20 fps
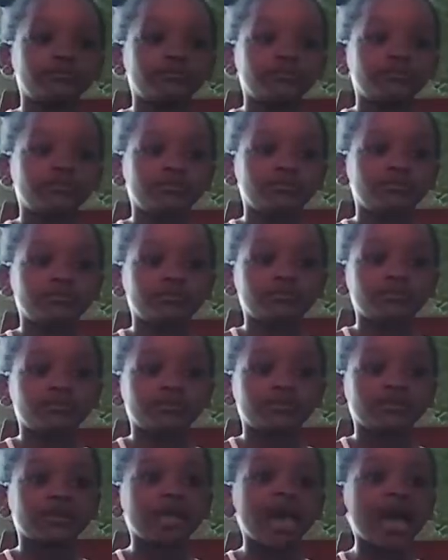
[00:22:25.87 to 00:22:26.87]
as well
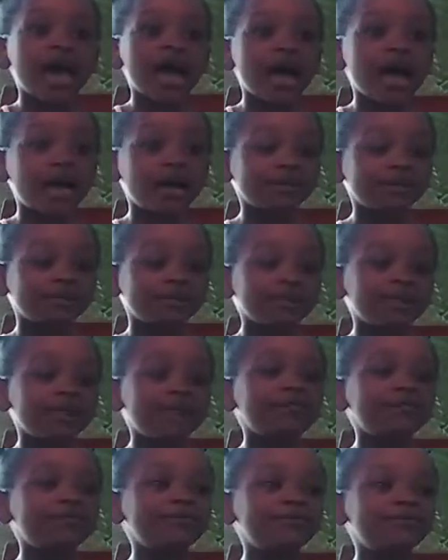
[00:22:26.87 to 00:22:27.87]
as take with your
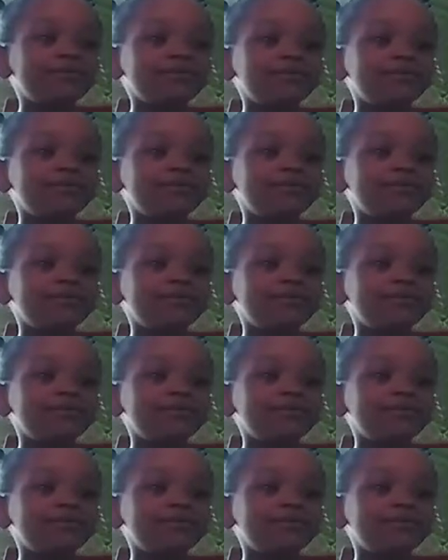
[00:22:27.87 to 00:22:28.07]
children.